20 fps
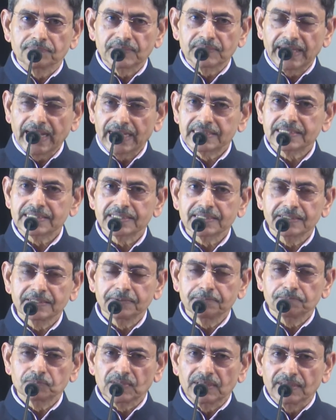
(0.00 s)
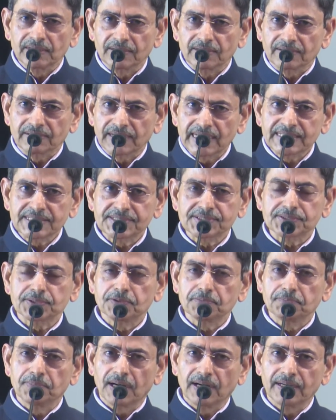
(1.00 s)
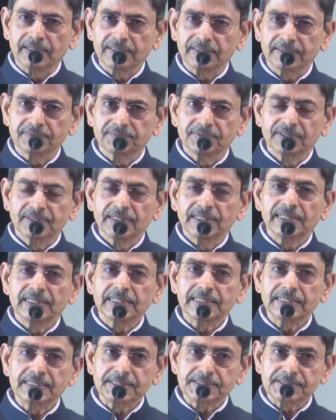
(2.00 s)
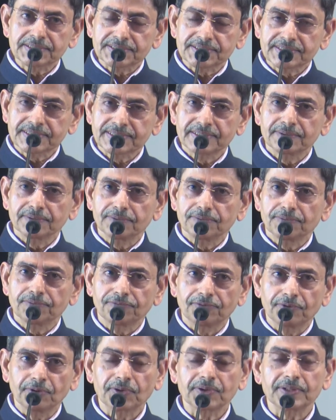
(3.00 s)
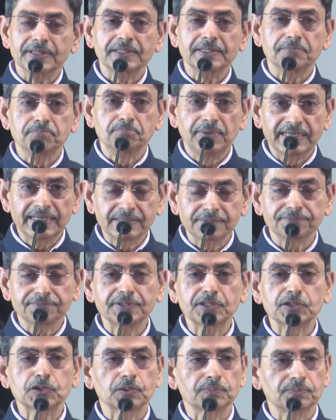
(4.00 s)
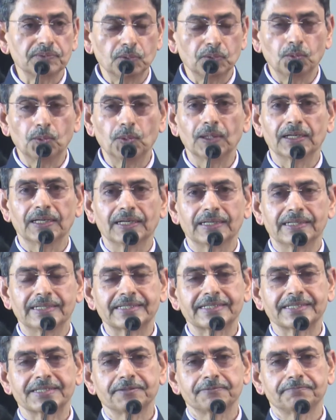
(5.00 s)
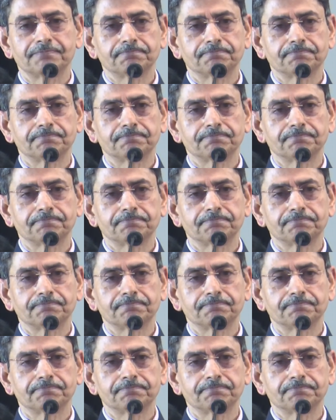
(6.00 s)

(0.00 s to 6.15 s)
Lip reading: that rise of Bharat is for the benefit of the world.